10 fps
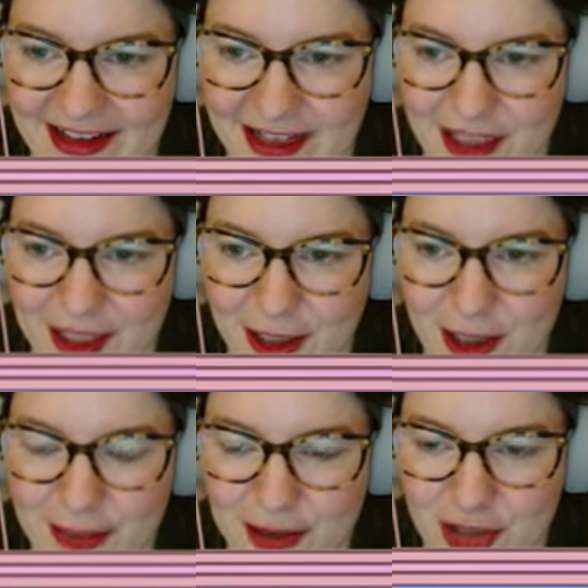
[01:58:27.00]

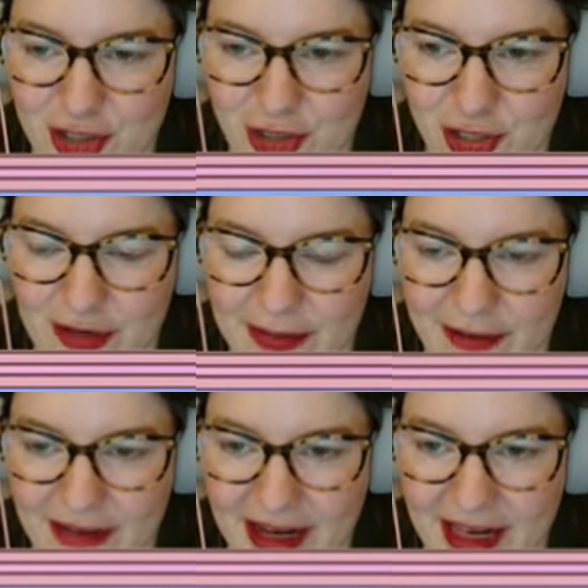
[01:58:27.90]
Slow but sure, am I
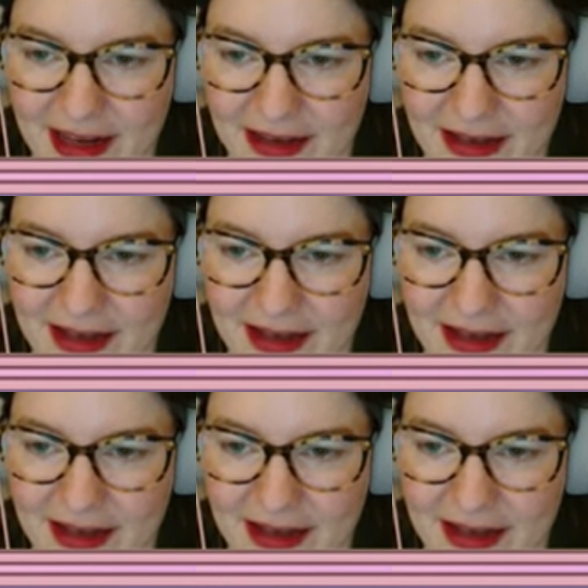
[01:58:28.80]
right?